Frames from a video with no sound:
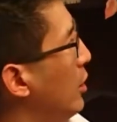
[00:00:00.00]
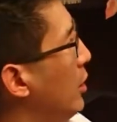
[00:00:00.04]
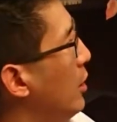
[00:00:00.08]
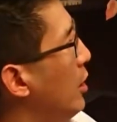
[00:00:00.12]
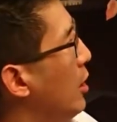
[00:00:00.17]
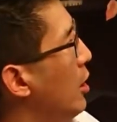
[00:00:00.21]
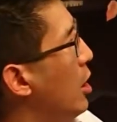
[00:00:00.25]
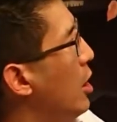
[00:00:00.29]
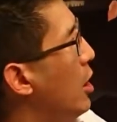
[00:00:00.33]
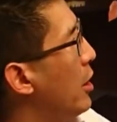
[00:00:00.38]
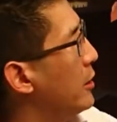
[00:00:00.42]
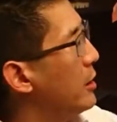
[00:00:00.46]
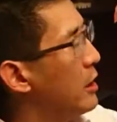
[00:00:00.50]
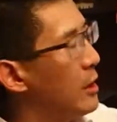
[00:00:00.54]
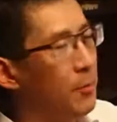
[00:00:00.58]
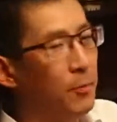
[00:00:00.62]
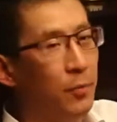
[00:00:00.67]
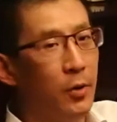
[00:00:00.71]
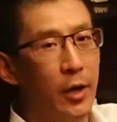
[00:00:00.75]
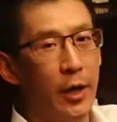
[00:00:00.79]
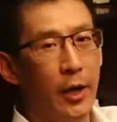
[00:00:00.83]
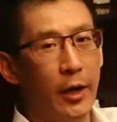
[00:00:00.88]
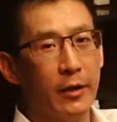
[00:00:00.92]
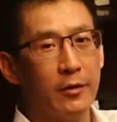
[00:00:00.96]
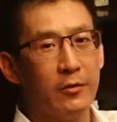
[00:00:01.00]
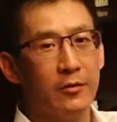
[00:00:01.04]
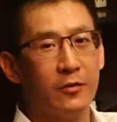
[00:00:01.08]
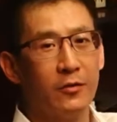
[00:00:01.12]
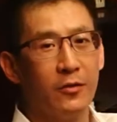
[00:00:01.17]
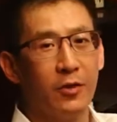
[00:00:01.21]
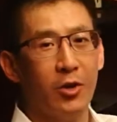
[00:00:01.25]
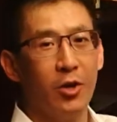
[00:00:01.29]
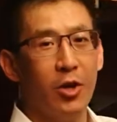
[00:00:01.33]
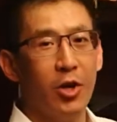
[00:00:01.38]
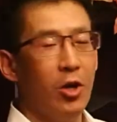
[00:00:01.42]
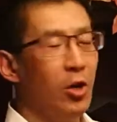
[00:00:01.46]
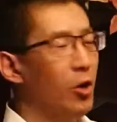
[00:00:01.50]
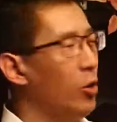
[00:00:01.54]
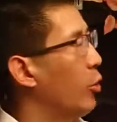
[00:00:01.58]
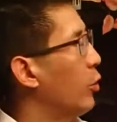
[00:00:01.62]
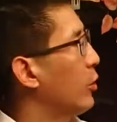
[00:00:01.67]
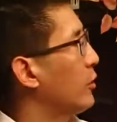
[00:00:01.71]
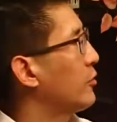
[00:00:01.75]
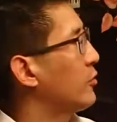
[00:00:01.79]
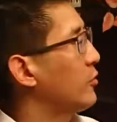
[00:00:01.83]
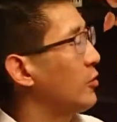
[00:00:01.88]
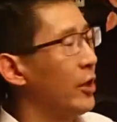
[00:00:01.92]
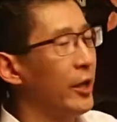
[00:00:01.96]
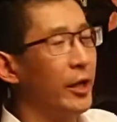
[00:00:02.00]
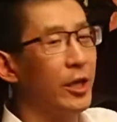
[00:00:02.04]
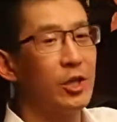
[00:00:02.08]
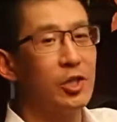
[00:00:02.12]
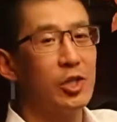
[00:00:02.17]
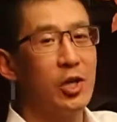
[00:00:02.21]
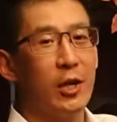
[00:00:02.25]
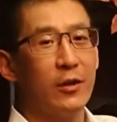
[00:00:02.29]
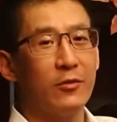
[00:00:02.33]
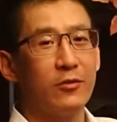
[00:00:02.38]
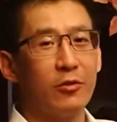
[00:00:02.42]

hockey pucks or slingshots